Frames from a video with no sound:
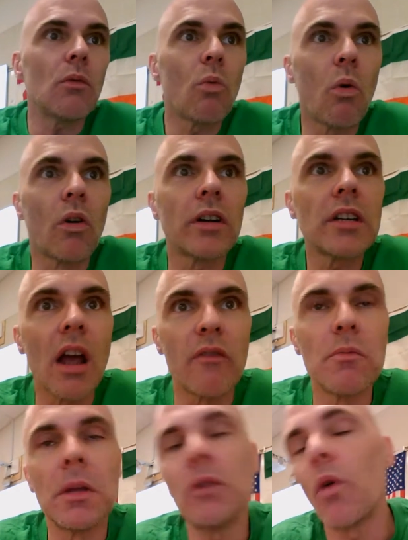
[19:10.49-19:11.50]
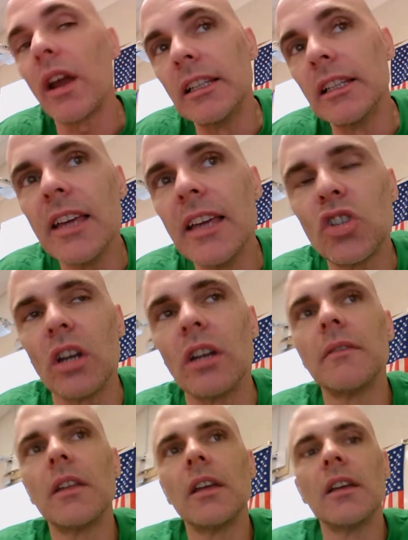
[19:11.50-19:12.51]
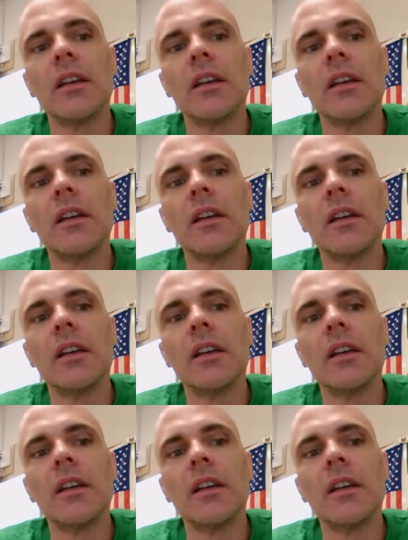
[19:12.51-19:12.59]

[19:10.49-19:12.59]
that warrant government regulation.